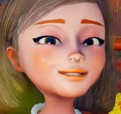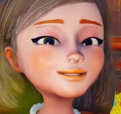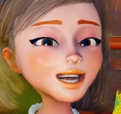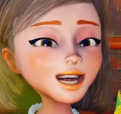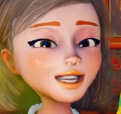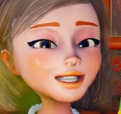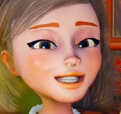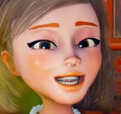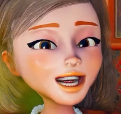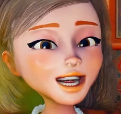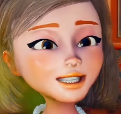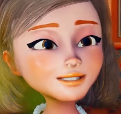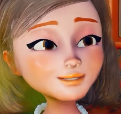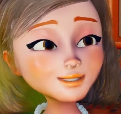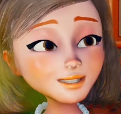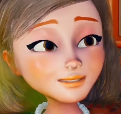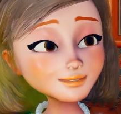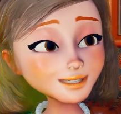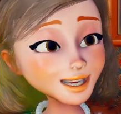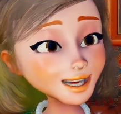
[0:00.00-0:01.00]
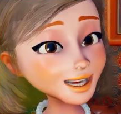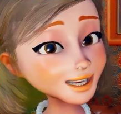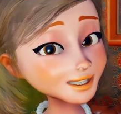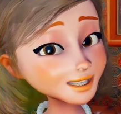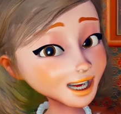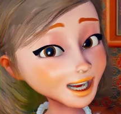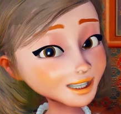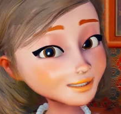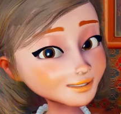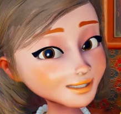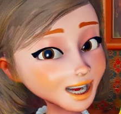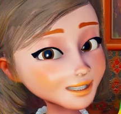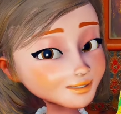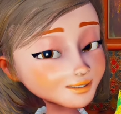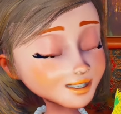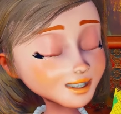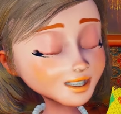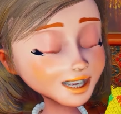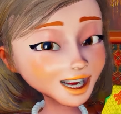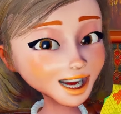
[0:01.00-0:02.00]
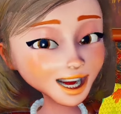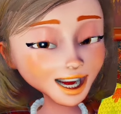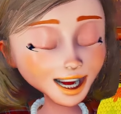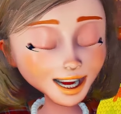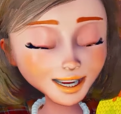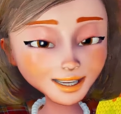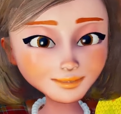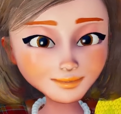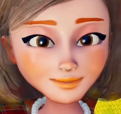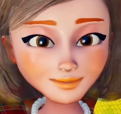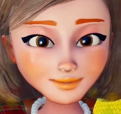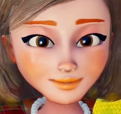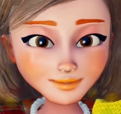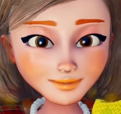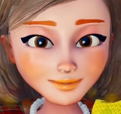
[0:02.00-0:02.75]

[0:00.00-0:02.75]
to stick with me year after year.